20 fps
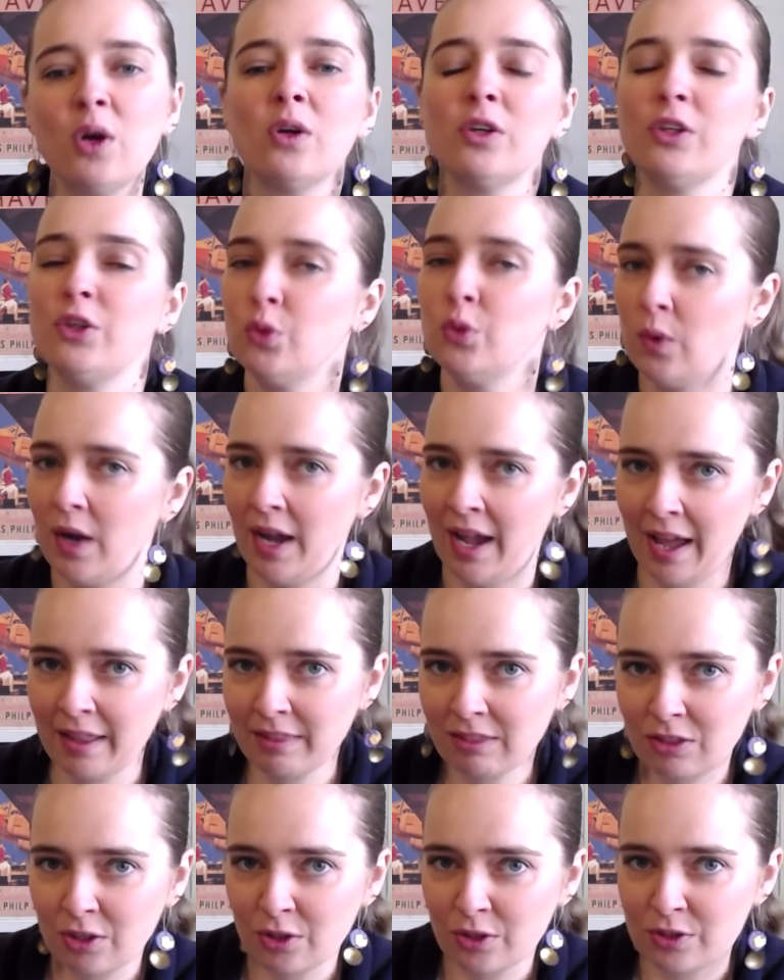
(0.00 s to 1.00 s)
you add
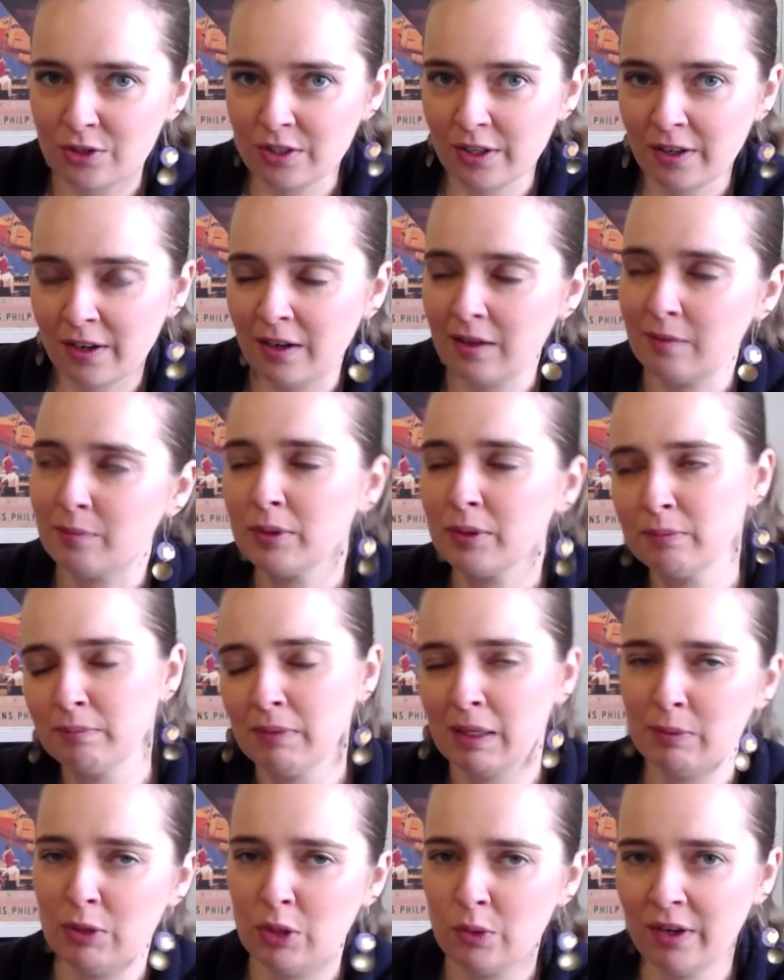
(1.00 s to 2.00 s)
those up,
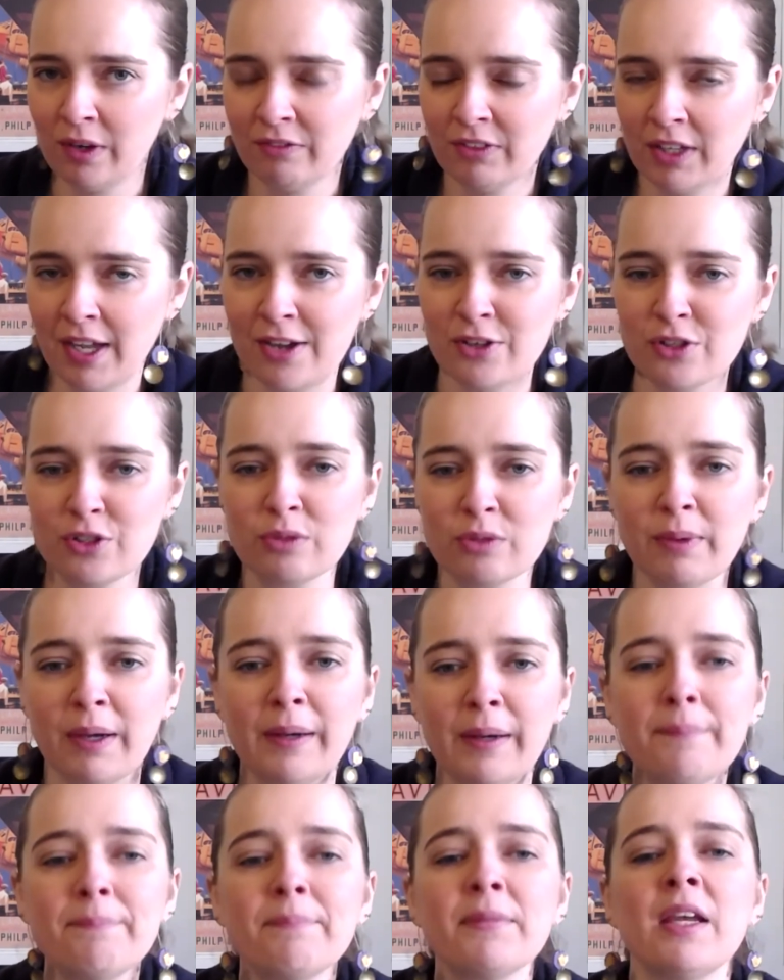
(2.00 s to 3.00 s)
maybe you have cash as
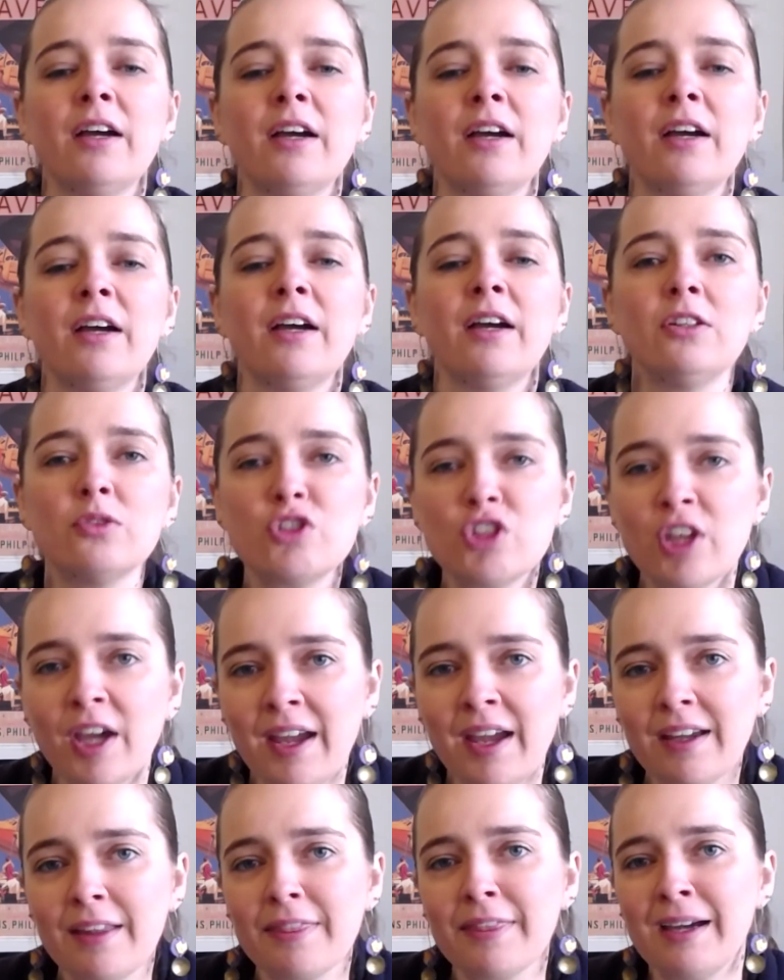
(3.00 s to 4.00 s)
well, and you check
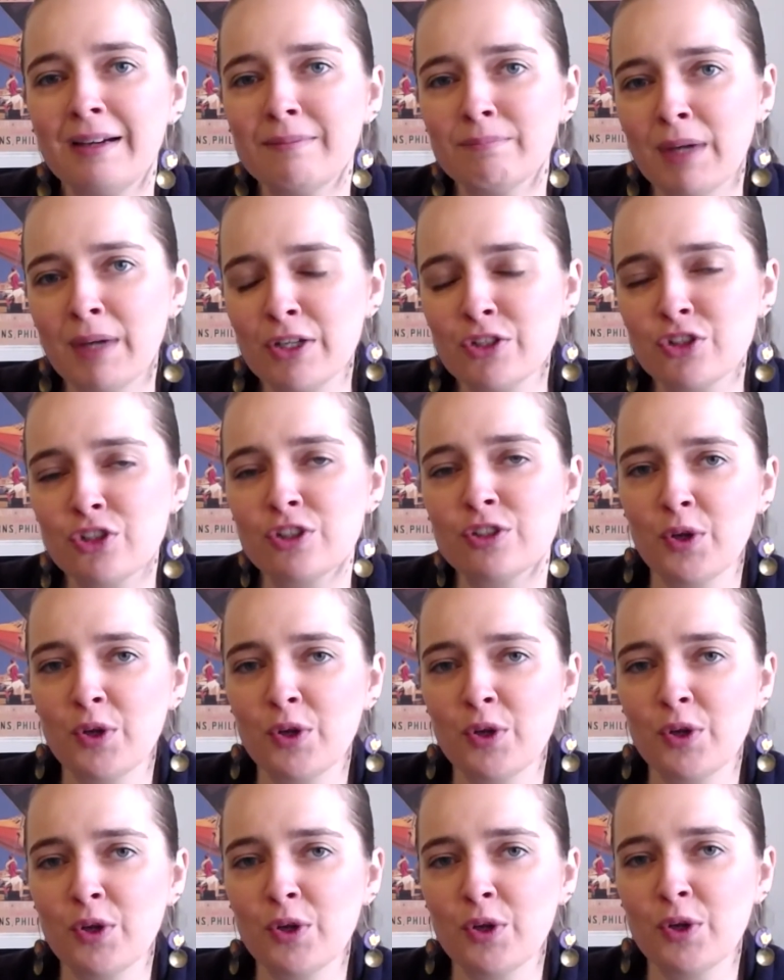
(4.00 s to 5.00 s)
that matches
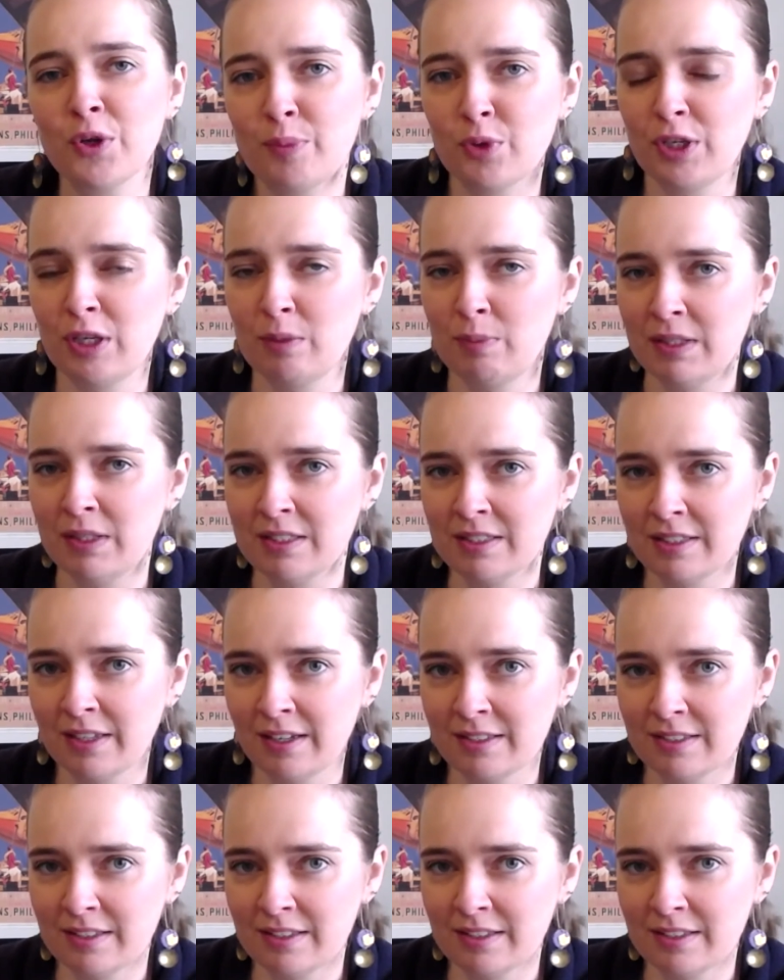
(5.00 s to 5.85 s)
what your bookkeeping says.